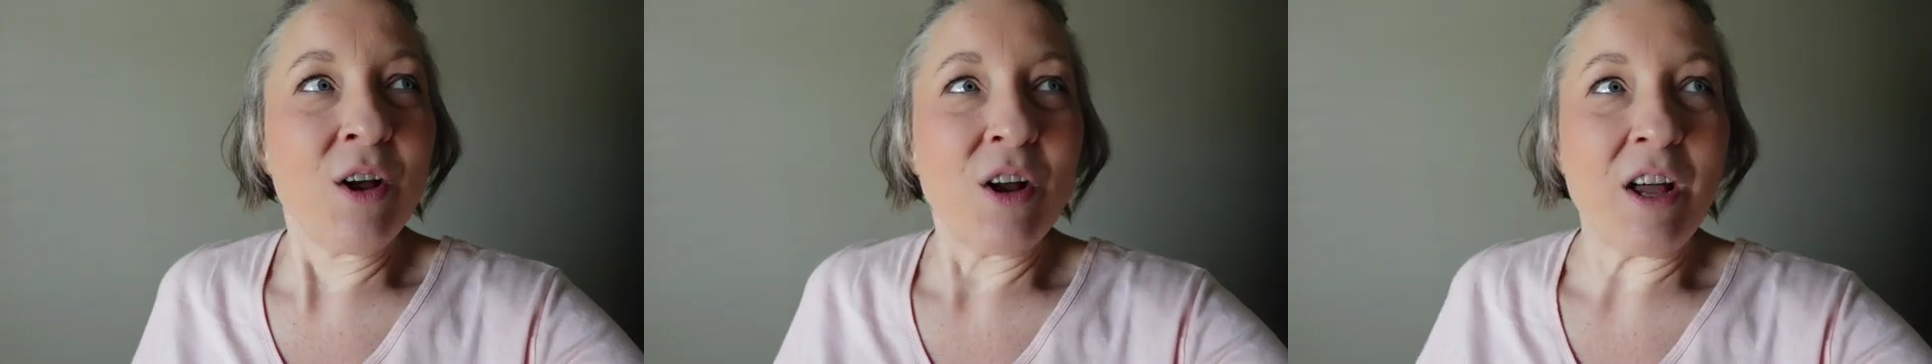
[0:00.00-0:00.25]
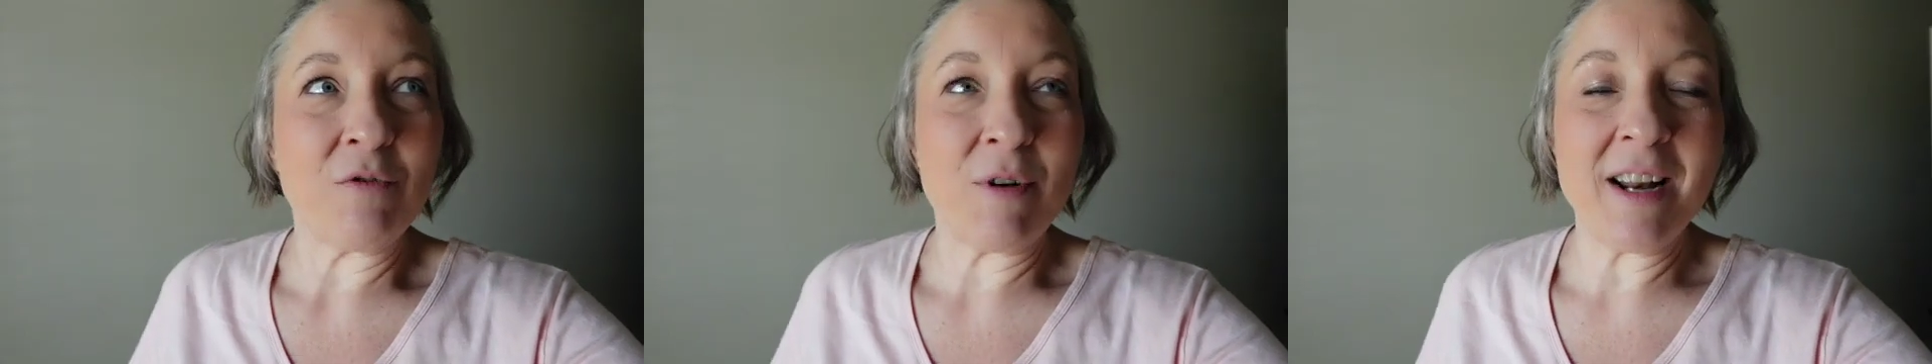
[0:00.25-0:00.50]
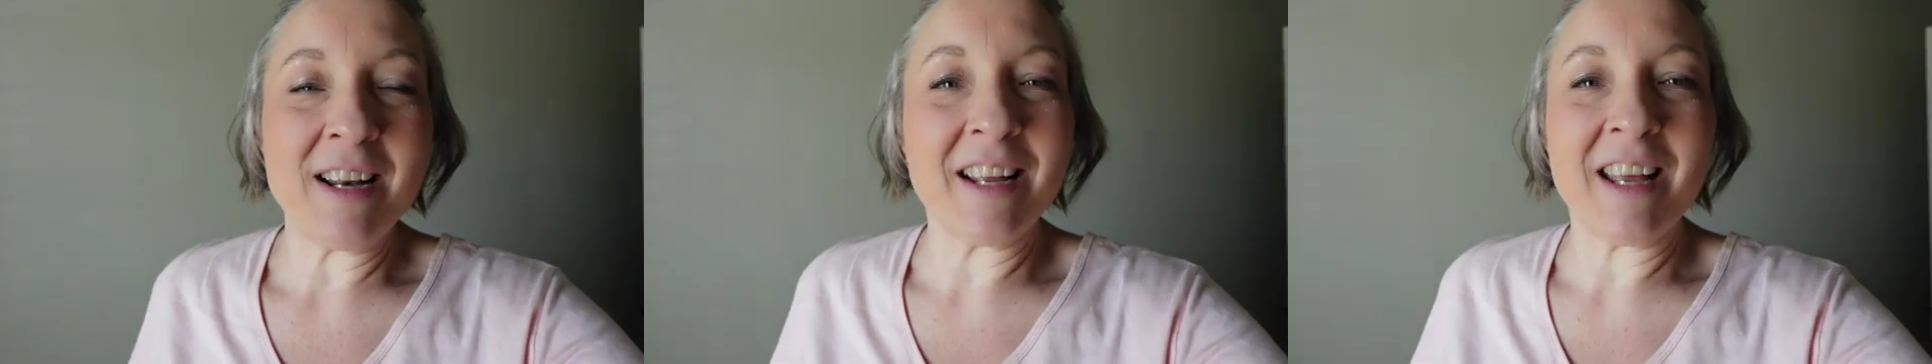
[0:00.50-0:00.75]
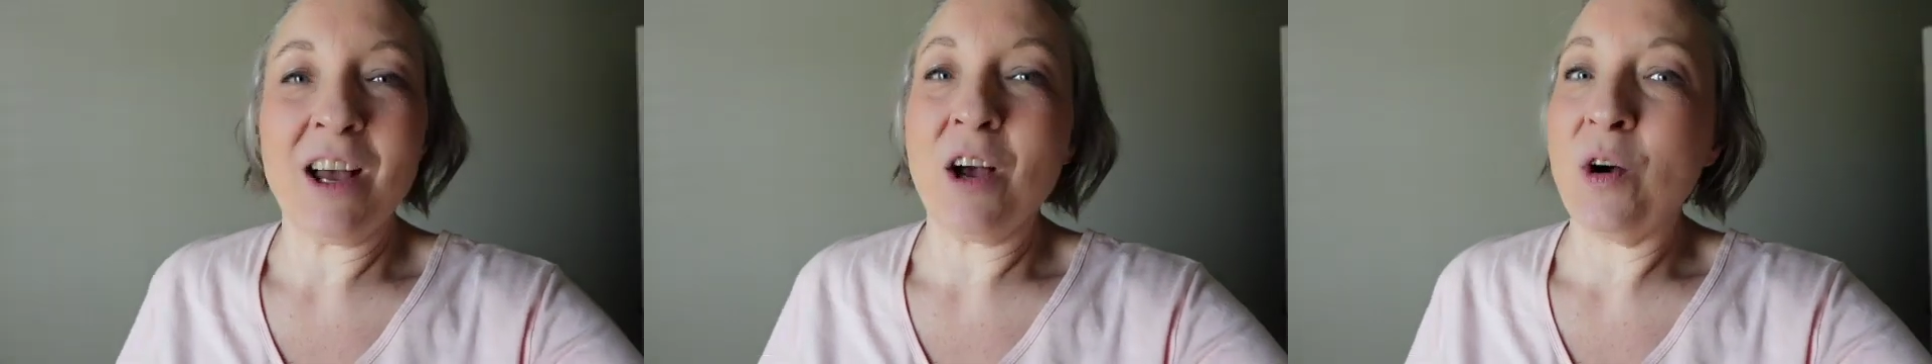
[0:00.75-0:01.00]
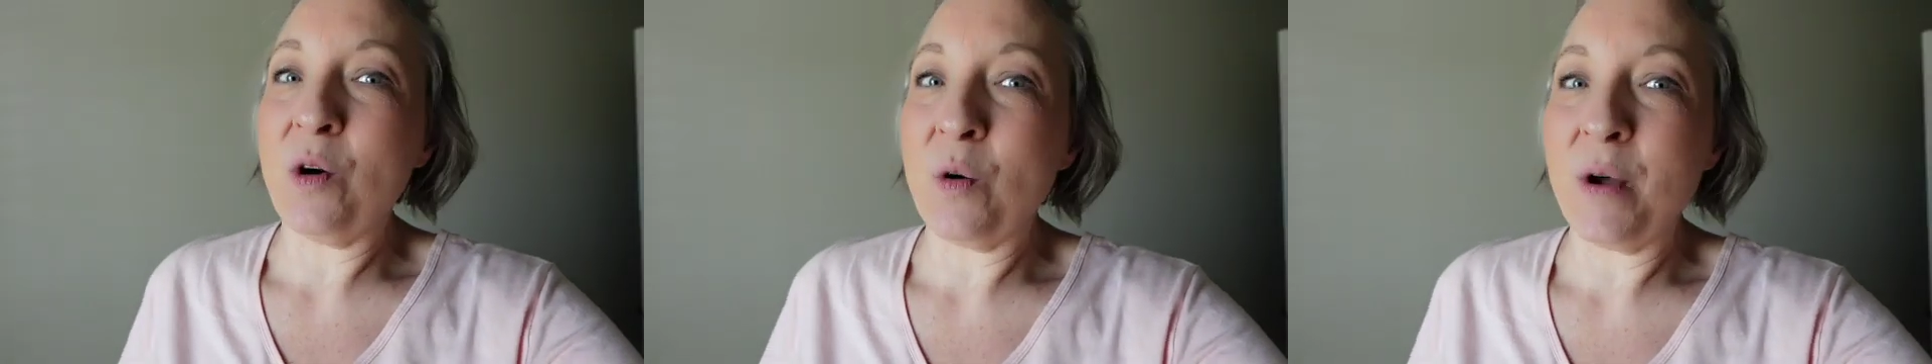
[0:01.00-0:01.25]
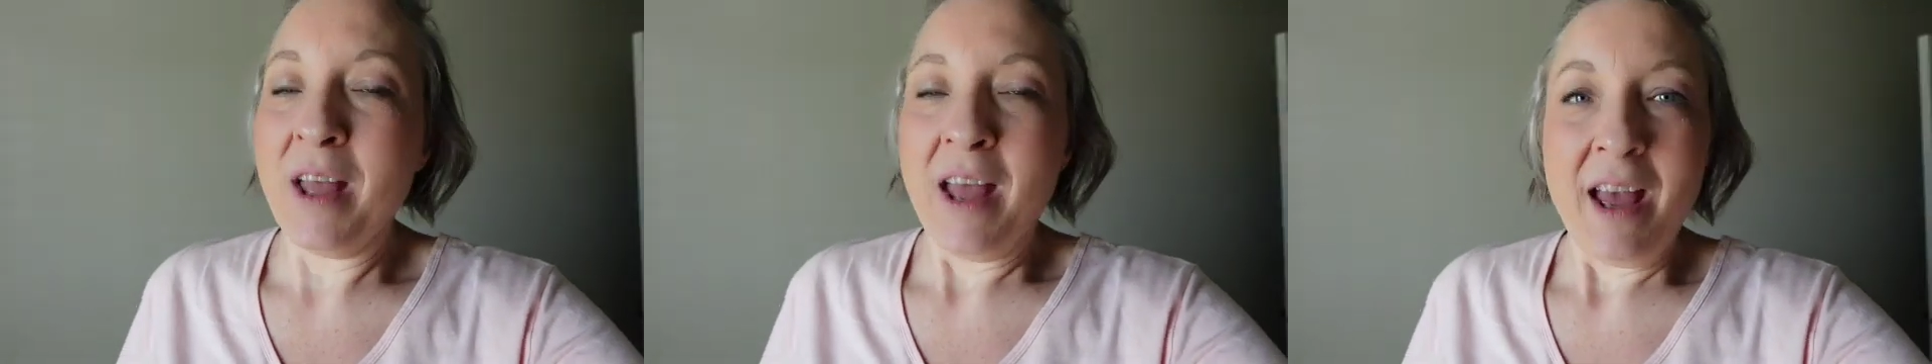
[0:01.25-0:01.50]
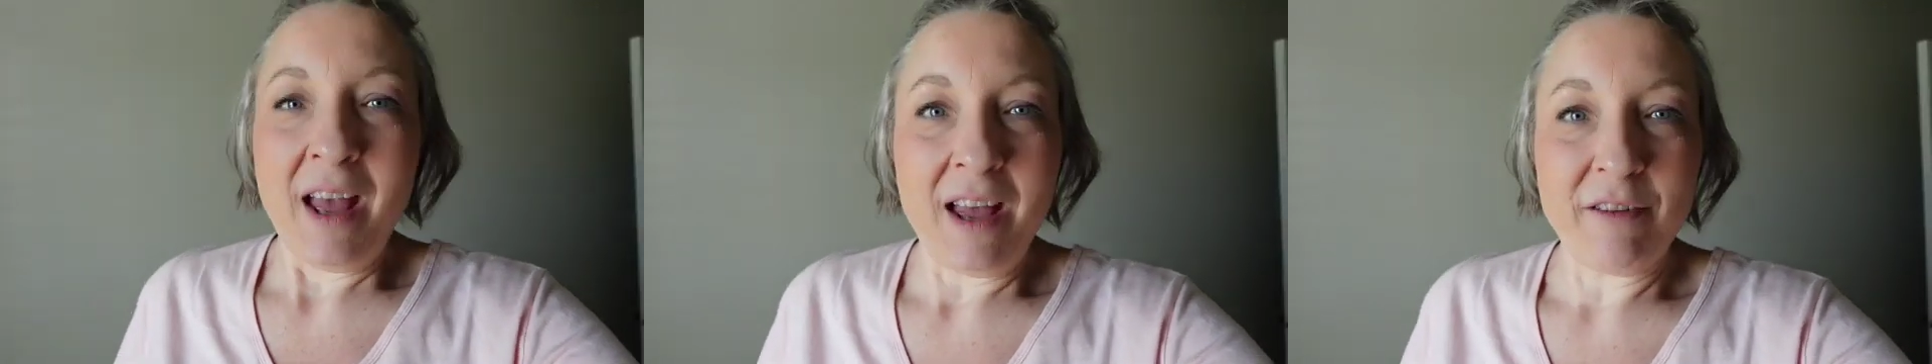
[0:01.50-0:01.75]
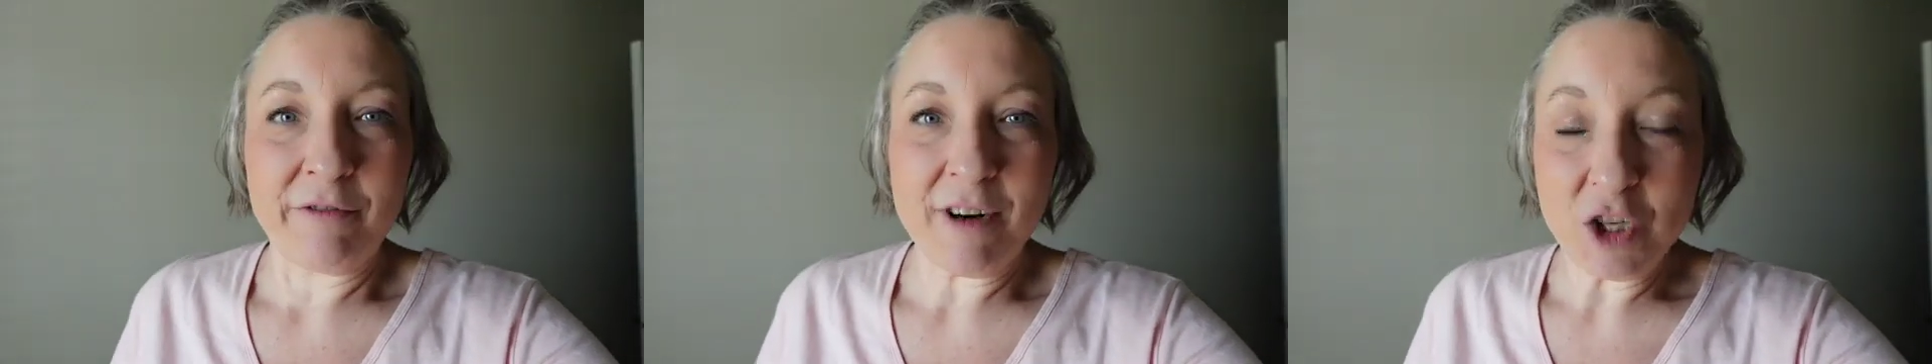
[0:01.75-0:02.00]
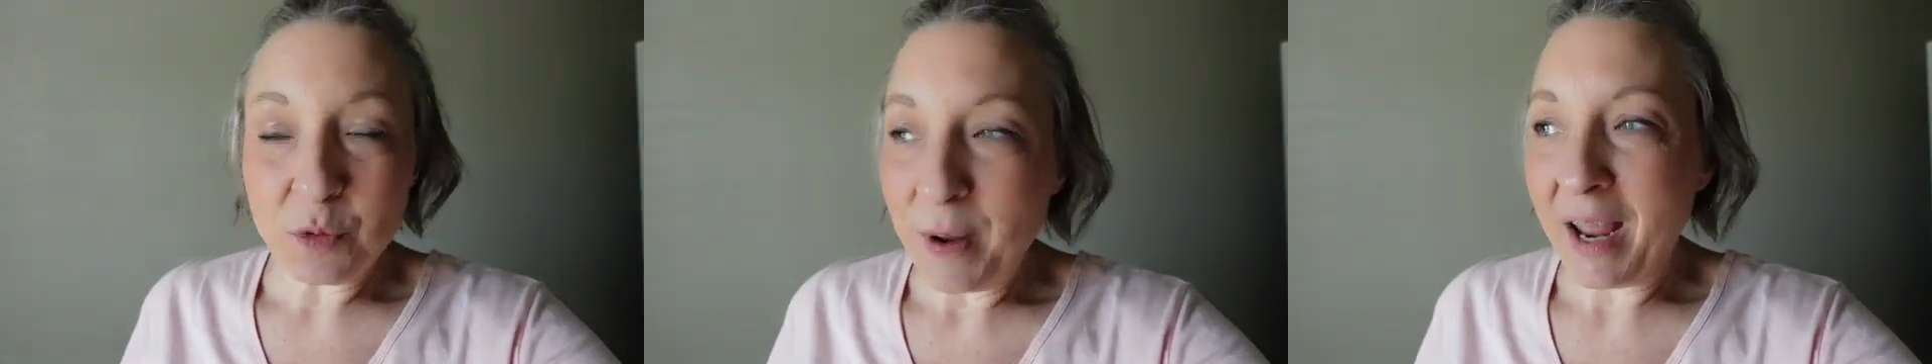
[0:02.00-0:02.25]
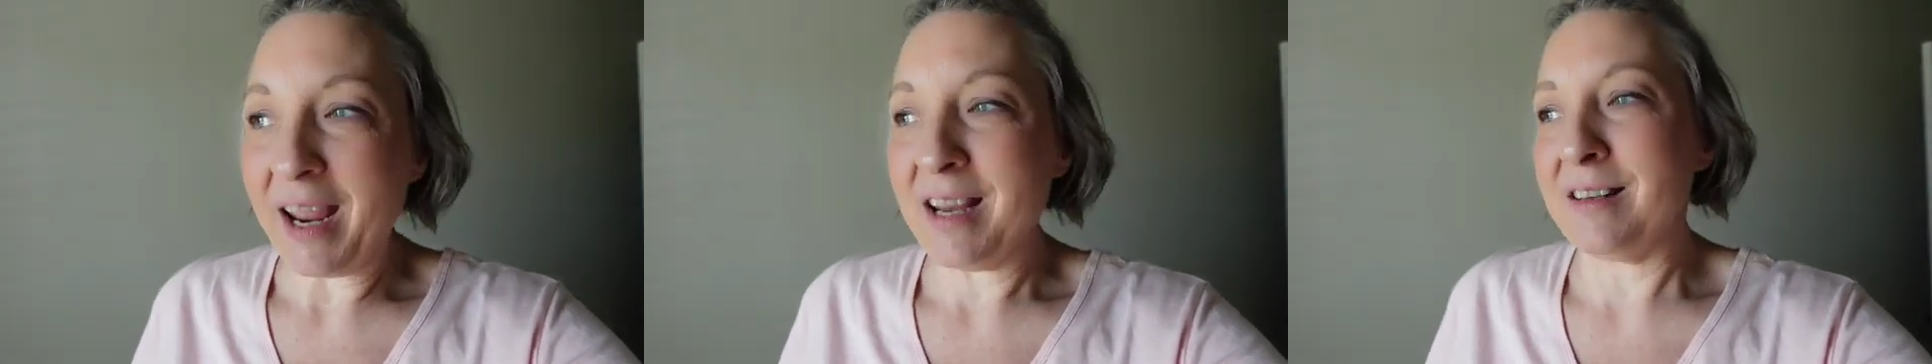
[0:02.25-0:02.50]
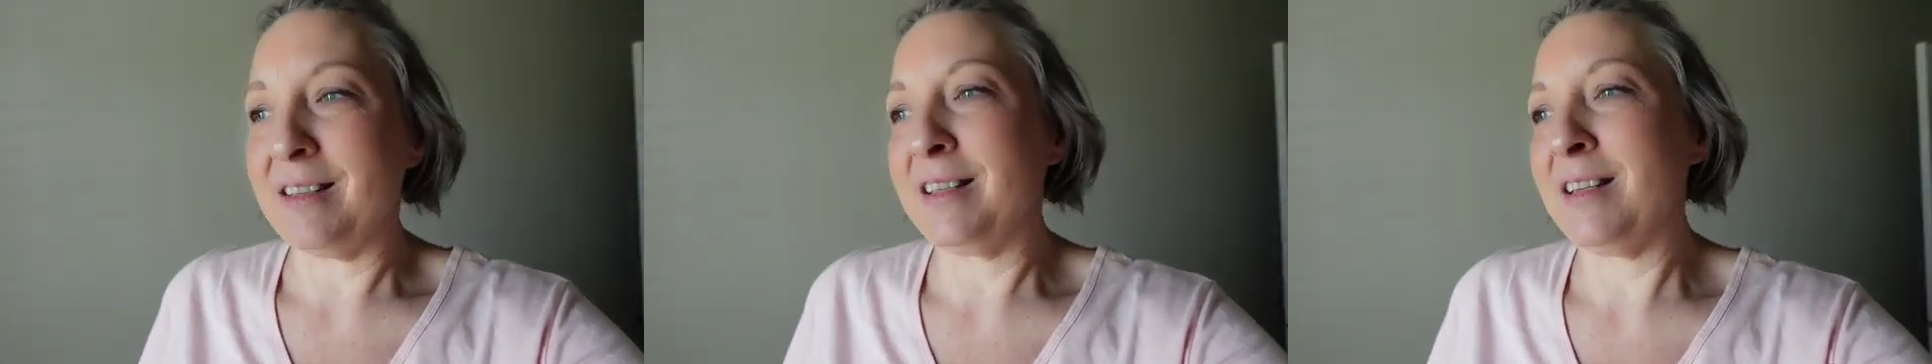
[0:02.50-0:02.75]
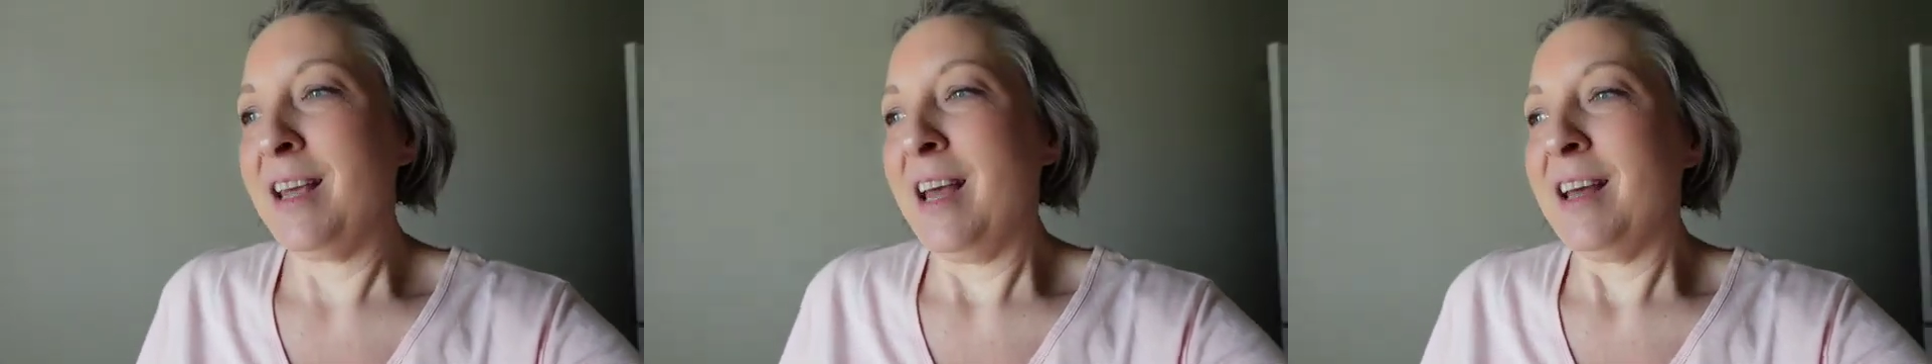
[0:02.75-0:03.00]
and ready to go, and fresh paint.